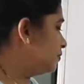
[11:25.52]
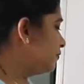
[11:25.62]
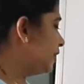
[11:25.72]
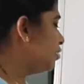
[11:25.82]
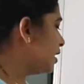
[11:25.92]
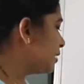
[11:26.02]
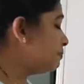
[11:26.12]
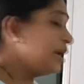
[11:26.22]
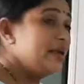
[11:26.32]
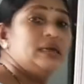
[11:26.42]
When you are
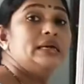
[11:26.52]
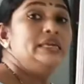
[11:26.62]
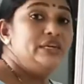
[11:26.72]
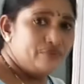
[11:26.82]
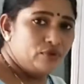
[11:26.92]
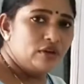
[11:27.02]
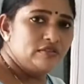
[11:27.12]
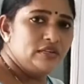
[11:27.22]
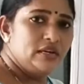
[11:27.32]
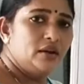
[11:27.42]
applying if
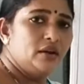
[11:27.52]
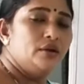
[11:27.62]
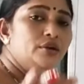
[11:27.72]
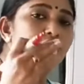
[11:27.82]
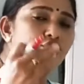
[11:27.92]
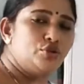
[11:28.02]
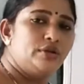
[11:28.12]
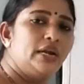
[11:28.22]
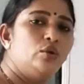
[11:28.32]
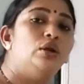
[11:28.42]
clause there, you should
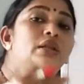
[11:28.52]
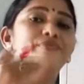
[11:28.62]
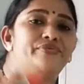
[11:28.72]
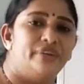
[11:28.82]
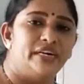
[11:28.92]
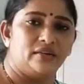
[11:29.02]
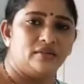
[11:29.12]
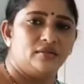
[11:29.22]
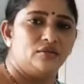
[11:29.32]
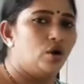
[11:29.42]
write only were,
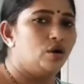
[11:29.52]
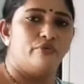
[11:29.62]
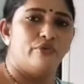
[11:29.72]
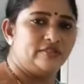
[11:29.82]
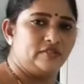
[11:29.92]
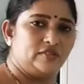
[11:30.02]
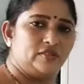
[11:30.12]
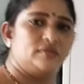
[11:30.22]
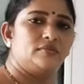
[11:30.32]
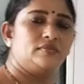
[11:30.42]
not
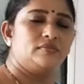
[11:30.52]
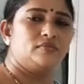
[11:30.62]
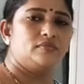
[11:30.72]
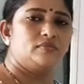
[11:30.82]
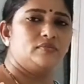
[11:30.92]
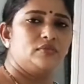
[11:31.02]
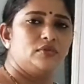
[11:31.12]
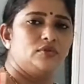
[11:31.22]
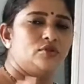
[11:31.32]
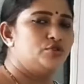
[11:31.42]
was.
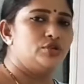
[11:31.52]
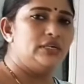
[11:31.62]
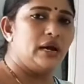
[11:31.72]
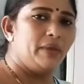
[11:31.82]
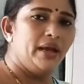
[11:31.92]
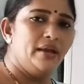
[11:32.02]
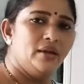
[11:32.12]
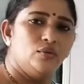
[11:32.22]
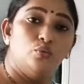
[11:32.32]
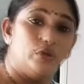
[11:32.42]
You shouldn't
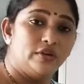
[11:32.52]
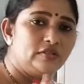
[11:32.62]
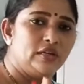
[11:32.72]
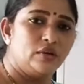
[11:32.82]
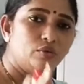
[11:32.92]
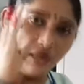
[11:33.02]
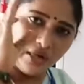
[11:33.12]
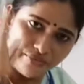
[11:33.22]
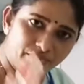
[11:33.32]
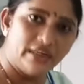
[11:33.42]
apply was there,
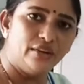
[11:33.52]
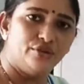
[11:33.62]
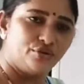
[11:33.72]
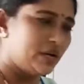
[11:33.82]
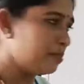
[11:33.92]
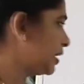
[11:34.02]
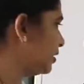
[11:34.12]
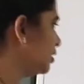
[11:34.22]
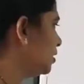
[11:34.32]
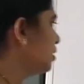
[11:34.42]
only were you should apply.